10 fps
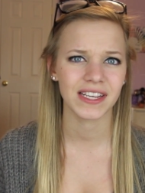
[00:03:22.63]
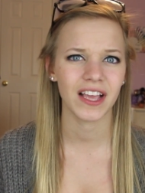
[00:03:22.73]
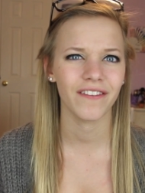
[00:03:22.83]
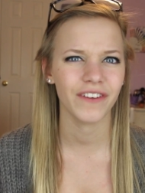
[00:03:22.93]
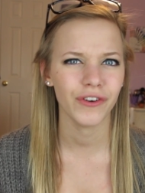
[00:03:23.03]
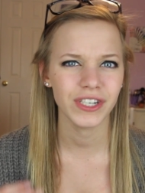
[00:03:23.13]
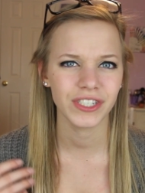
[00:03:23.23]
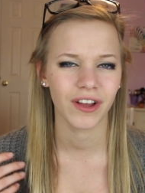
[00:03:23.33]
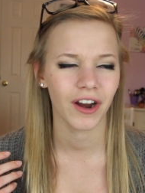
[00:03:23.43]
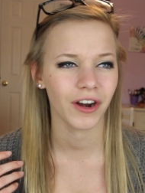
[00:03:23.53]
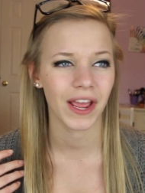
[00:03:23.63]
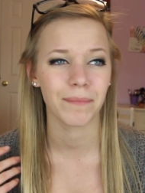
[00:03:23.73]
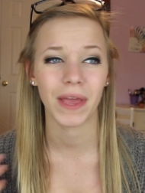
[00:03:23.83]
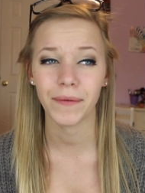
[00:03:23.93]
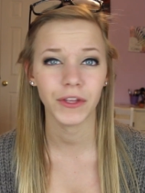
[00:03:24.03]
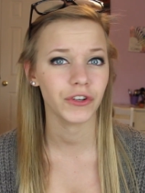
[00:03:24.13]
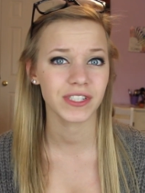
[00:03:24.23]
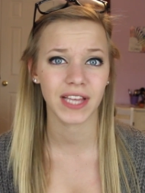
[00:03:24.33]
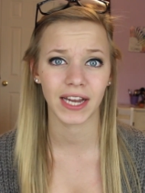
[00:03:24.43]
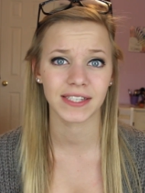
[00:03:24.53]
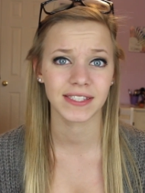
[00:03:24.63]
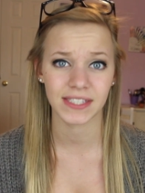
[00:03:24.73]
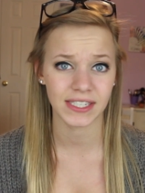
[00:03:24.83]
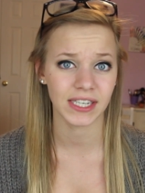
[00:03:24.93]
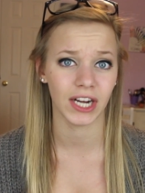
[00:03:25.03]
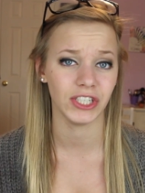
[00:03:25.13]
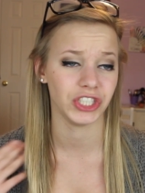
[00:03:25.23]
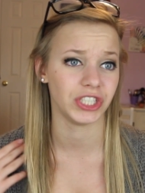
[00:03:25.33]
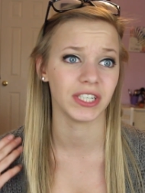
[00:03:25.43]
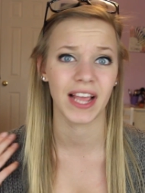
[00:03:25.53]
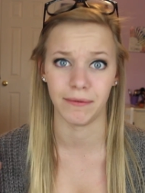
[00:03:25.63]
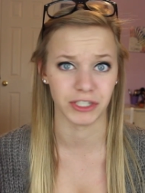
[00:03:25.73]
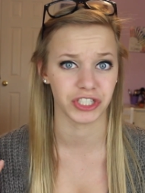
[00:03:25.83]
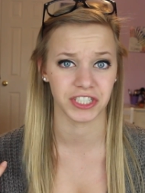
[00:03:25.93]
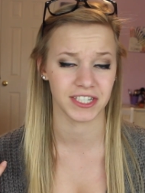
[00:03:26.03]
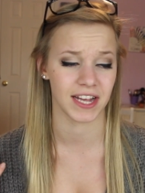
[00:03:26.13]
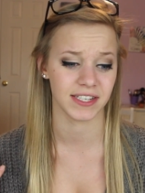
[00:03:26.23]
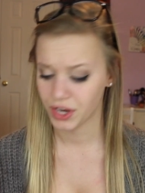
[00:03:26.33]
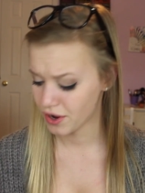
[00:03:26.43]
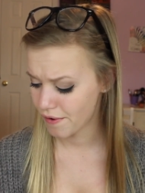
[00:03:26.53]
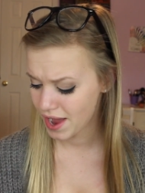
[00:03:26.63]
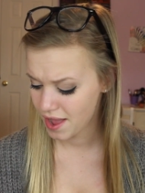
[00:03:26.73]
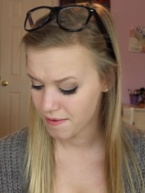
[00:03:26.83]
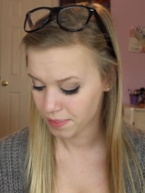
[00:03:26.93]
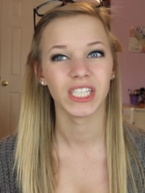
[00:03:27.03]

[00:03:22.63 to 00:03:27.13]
Like, of course, okay, maybe you just got a C on your chemistry test. You know what?